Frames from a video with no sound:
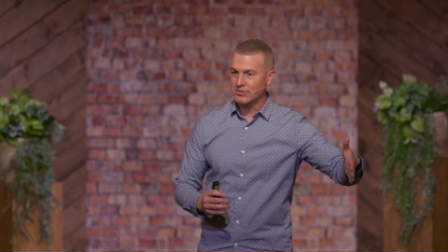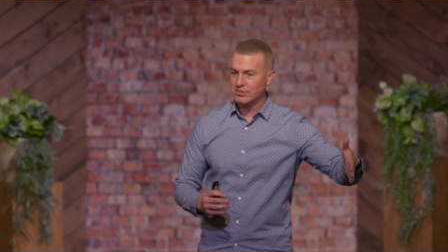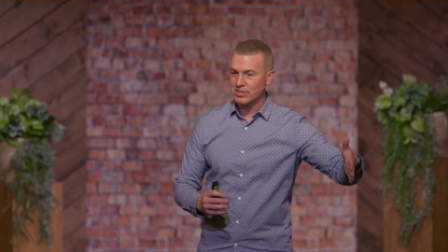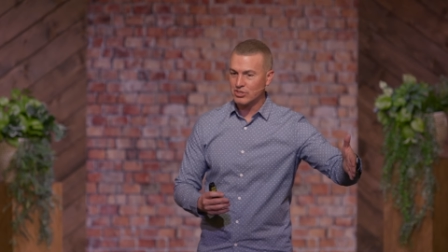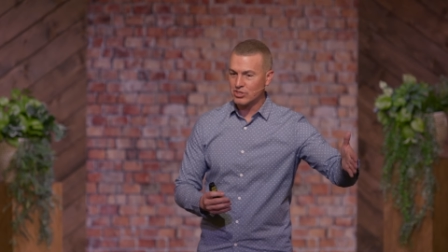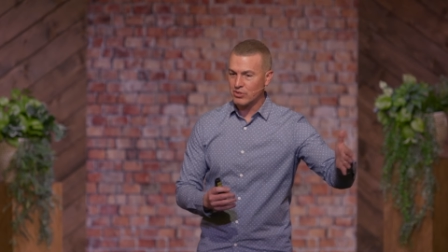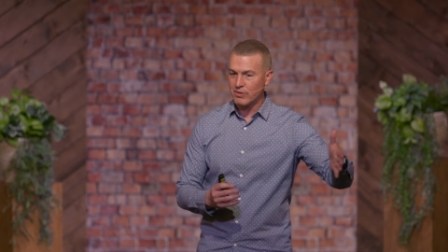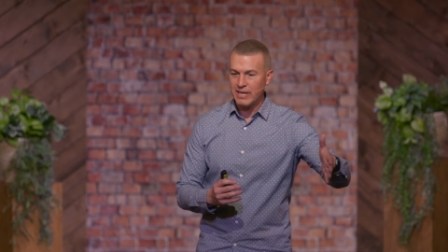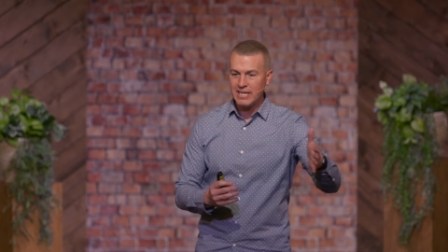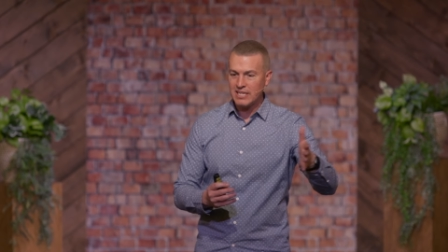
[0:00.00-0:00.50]
And
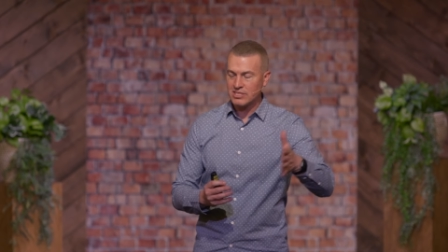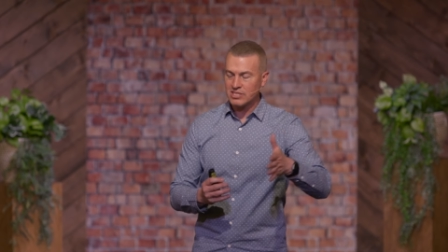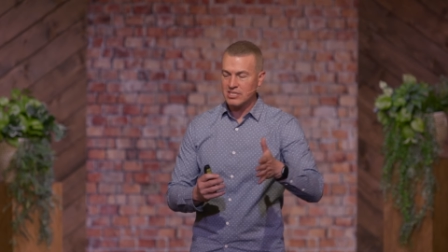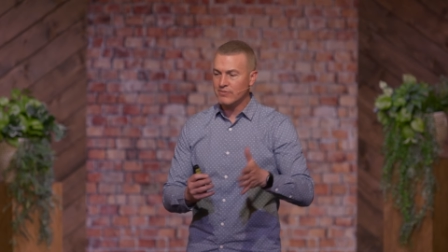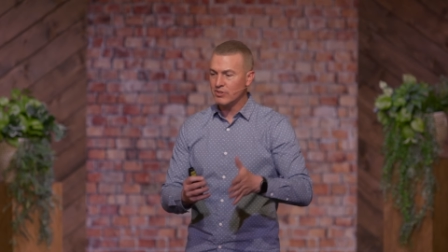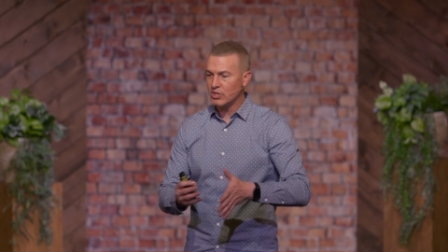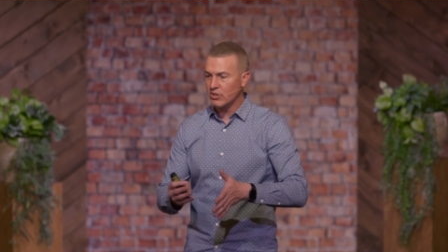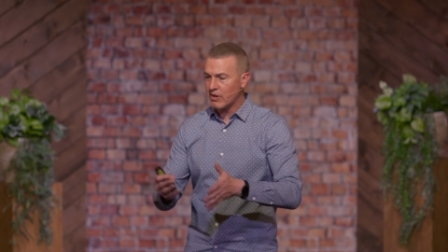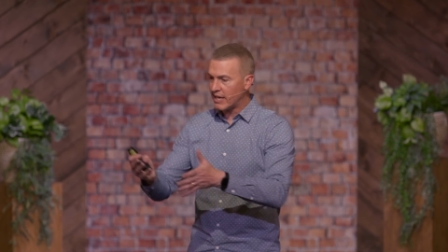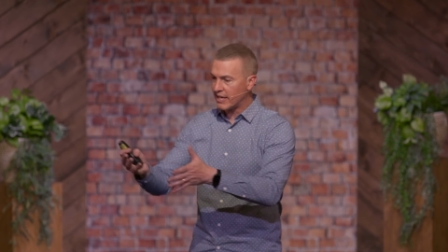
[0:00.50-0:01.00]
so he doesn't
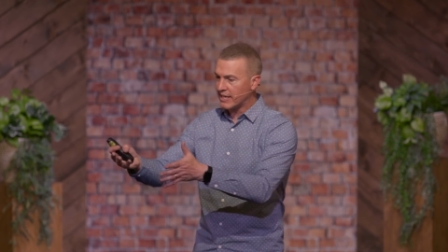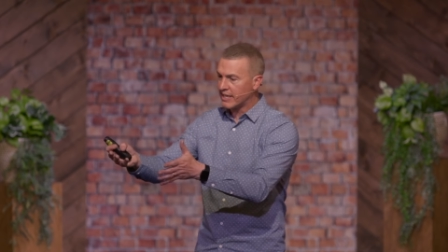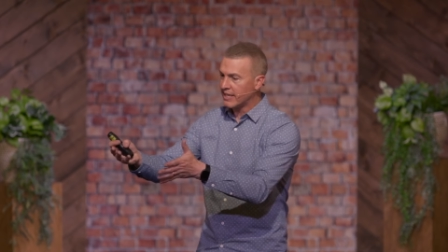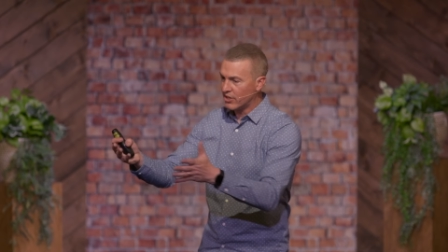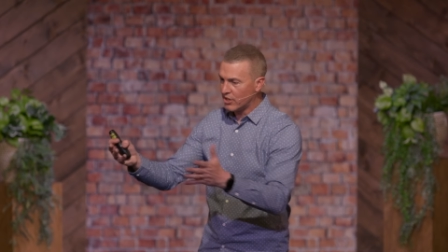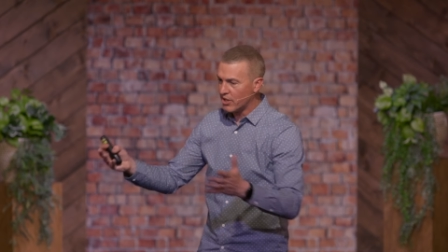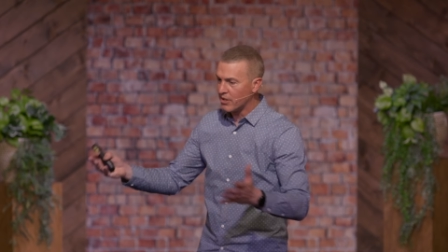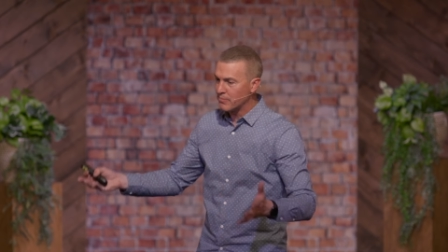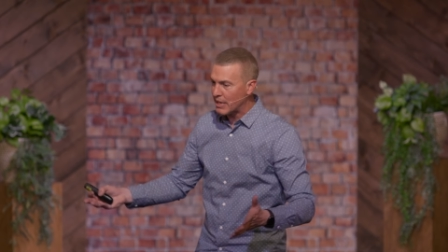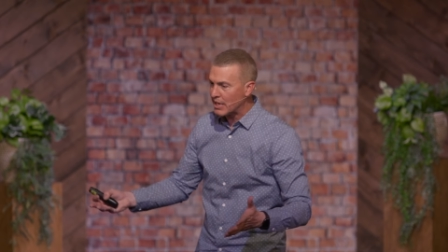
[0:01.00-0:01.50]
even know how to get
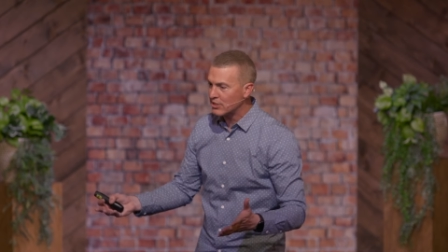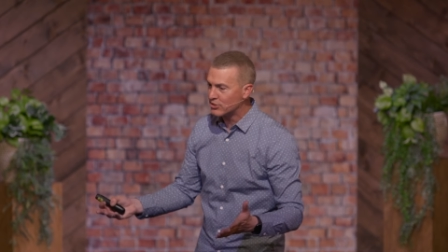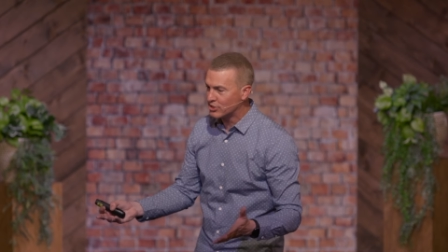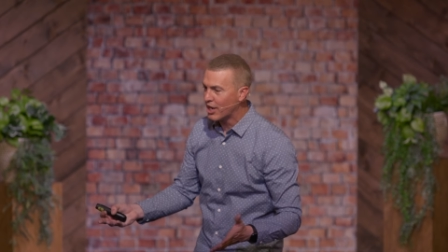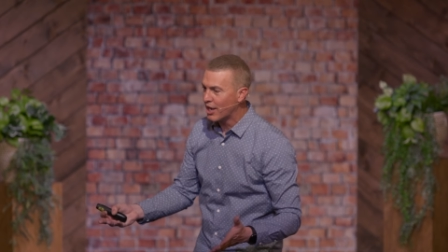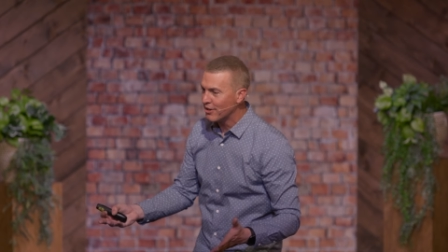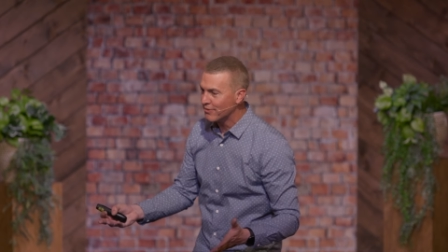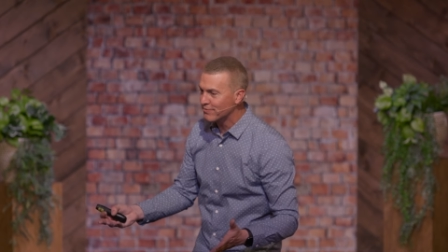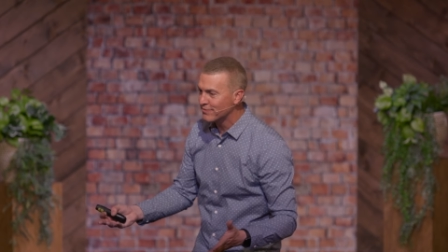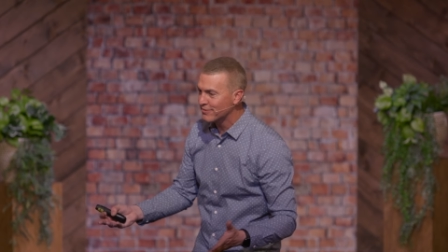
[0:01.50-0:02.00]
it on my
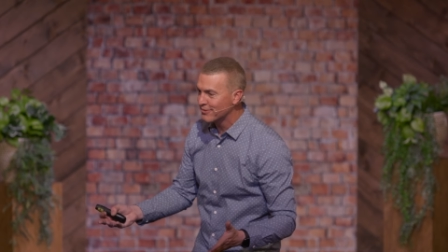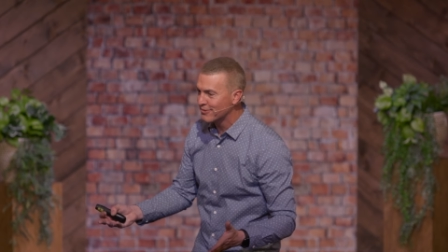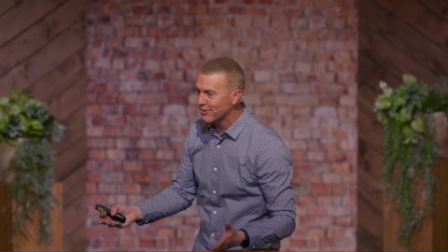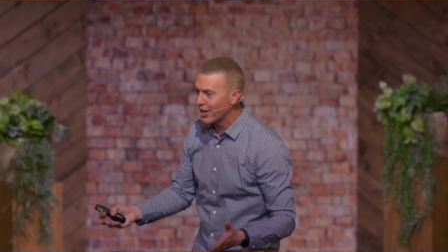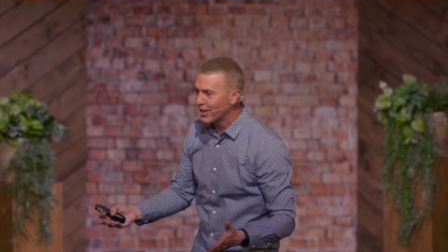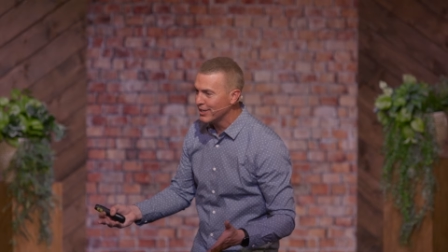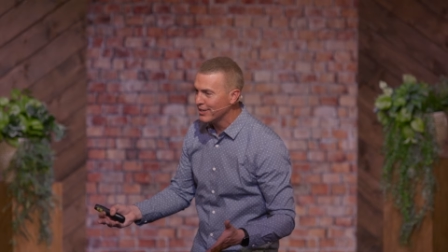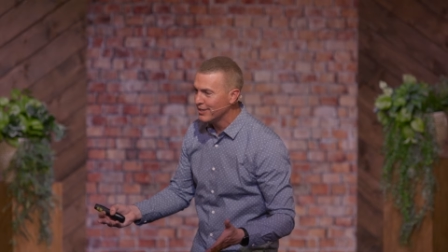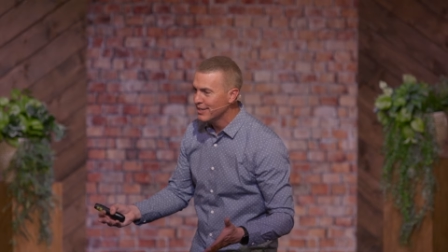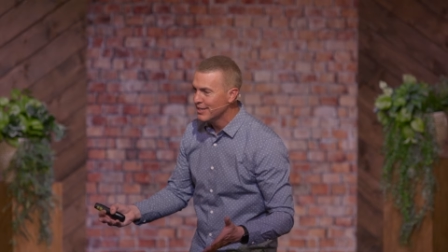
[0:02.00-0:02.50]
shelf, right?